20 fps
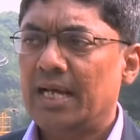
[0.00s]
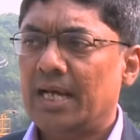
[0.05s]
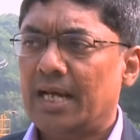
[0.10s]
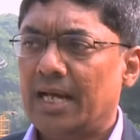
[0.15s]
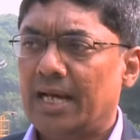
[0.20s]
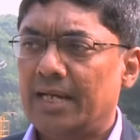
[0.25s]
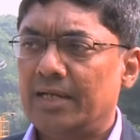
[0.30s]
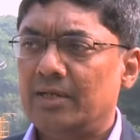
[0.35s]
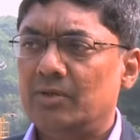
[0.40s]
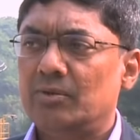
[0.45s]

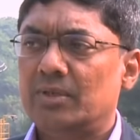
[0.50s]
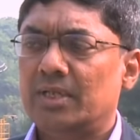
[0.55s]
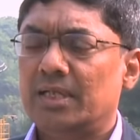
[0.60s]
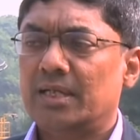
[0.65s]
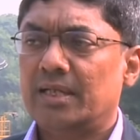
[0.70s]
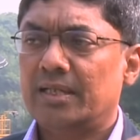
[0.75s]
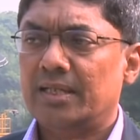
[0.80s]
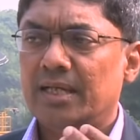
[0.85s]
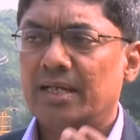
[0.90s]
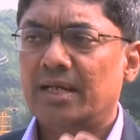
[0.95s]
And you
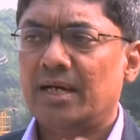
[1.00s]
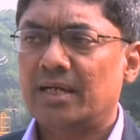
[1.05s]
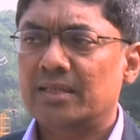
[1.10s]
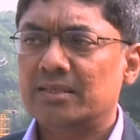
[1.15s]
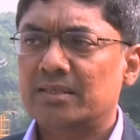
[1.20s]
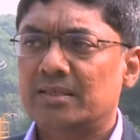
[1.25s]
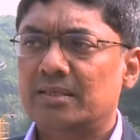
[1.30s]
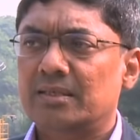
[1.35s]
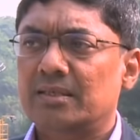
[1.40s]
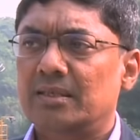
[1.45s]
can then
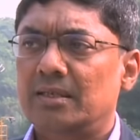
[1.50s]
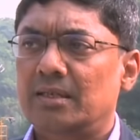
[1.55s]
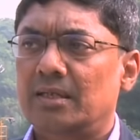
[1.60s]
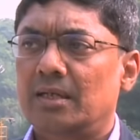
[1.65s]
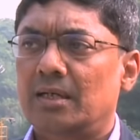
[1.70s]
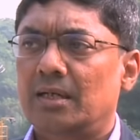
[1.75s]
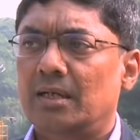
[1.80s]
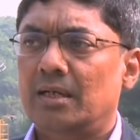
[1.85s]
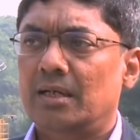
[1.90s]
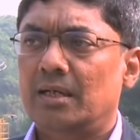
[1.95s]
ask,
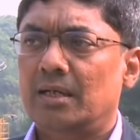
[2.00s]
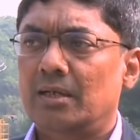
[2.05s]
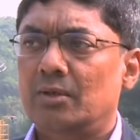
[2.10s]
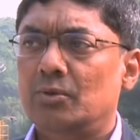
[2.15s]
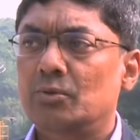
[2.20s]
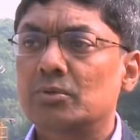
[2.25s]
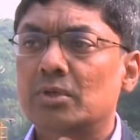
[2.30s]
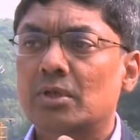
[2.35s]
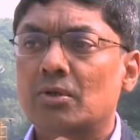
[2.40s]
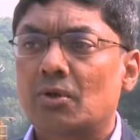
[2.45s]

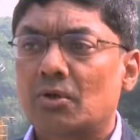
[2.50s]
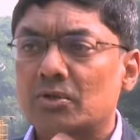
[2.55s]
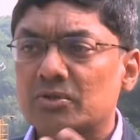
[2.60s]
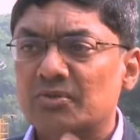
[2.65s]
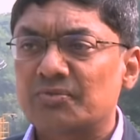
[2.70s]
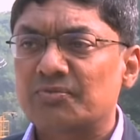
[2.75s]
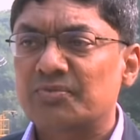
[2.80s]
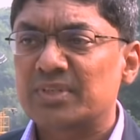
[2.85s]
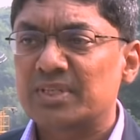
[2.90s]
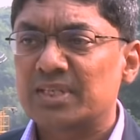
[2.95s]
do the laws
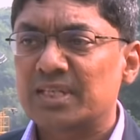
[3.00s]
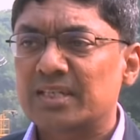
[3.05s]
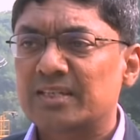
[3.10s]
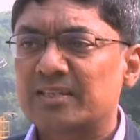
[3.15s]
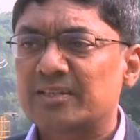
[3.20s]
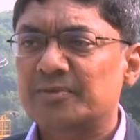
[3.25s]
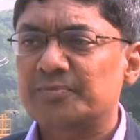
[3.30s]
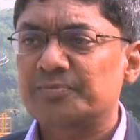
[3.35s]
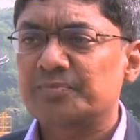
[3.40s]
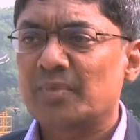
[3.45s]
of
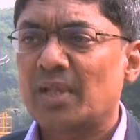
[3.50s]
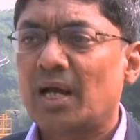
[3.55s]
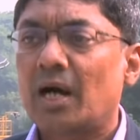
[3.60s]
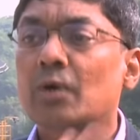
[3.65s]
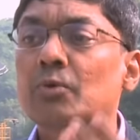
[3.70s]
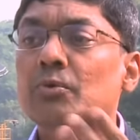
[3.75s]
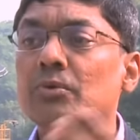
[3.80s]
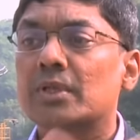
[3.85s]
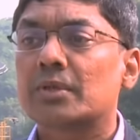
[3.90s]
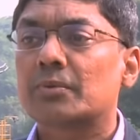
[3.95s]
physics,
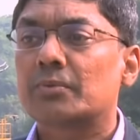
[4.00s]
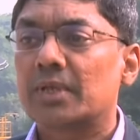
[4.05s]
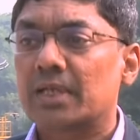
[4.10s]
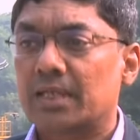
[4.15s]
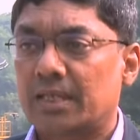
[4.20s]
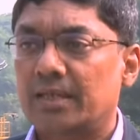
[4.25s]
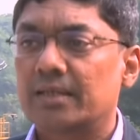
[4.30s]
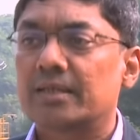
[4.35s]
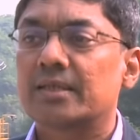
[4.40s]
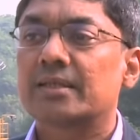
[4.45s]
how do they
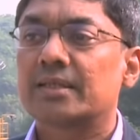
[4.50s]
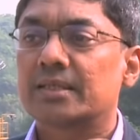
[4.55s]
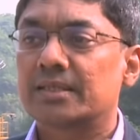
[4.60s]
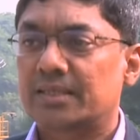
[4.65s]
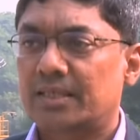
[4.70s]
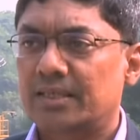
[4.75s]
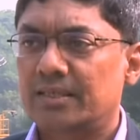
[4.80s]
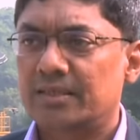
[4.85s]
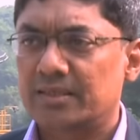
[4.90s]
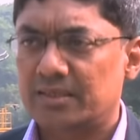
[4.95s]
work under
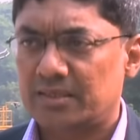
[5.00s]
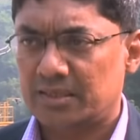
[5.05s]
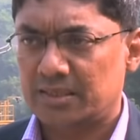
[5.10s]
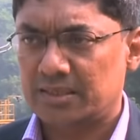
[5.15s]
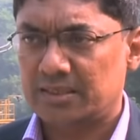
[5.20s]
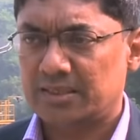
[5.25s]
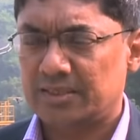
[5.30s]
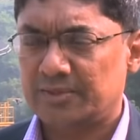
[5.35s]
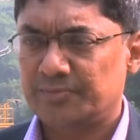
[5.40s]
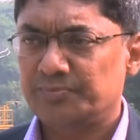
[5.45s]
these
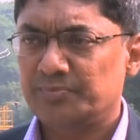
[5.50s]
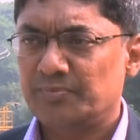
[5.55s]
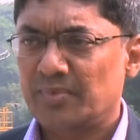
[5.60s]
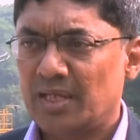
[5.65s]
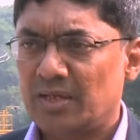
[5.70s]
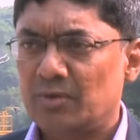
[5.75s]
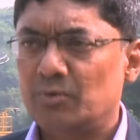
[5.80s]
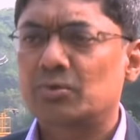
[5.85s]
conditions? Okay.